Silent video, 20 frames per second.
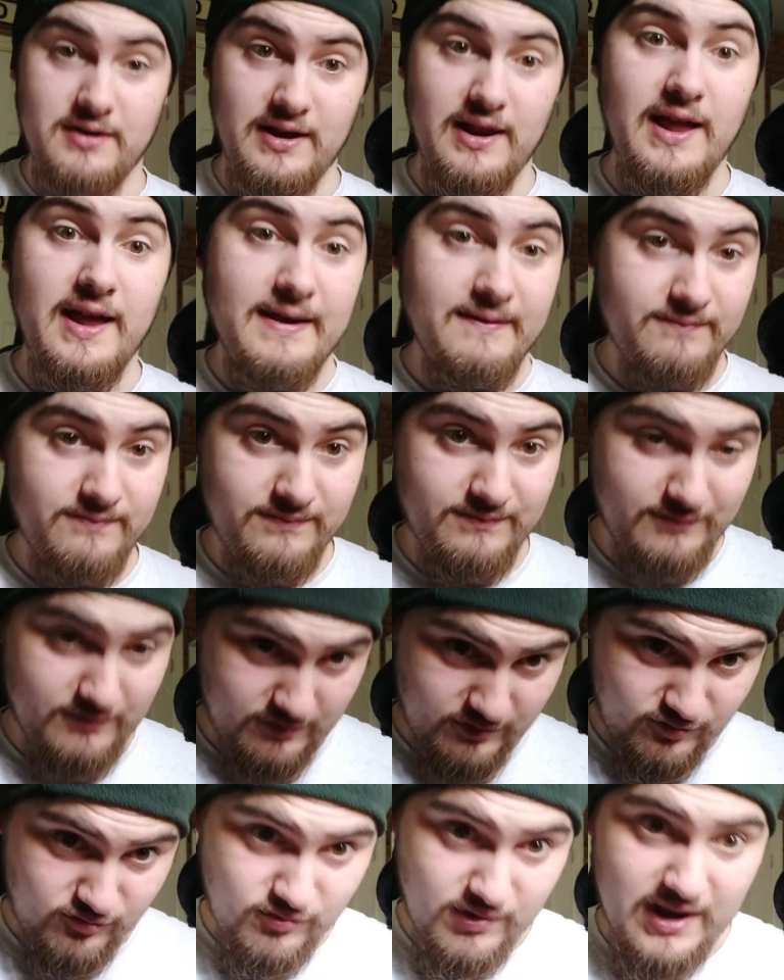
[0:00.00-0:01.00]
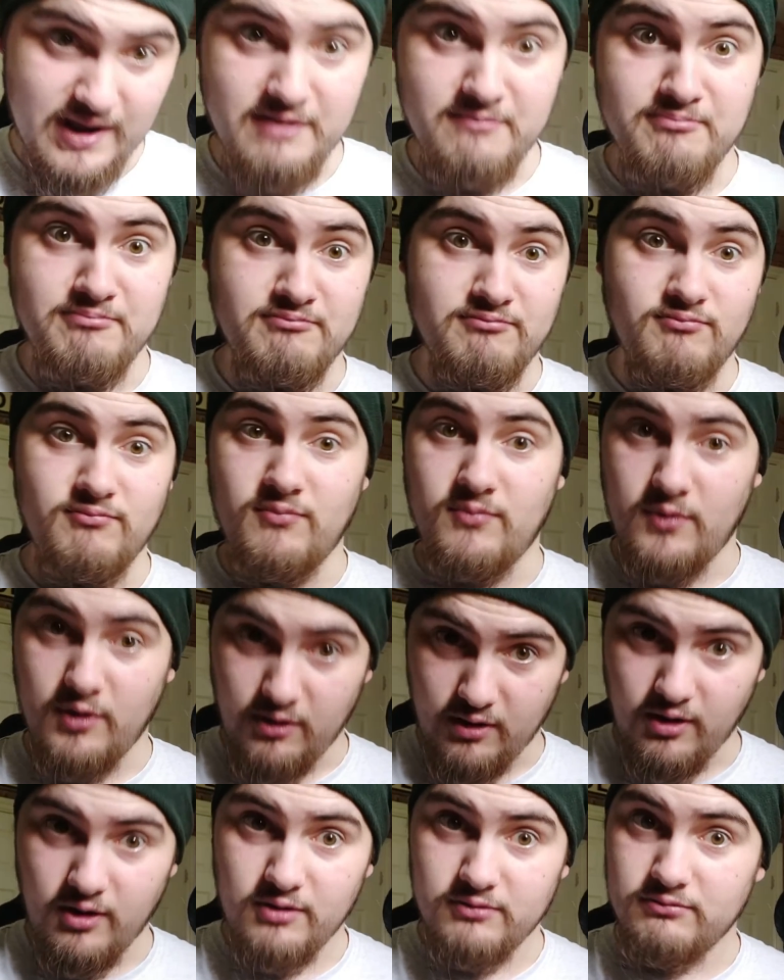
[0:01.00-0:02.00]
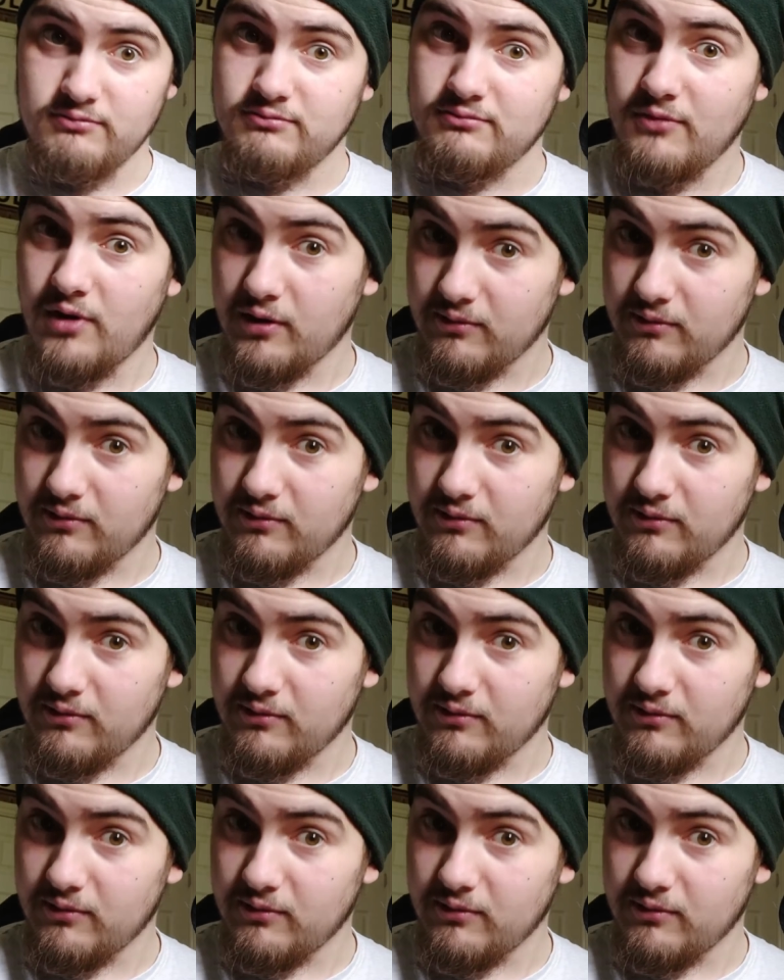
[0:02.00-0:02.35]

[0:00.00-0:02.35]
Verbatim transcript: Live stream on...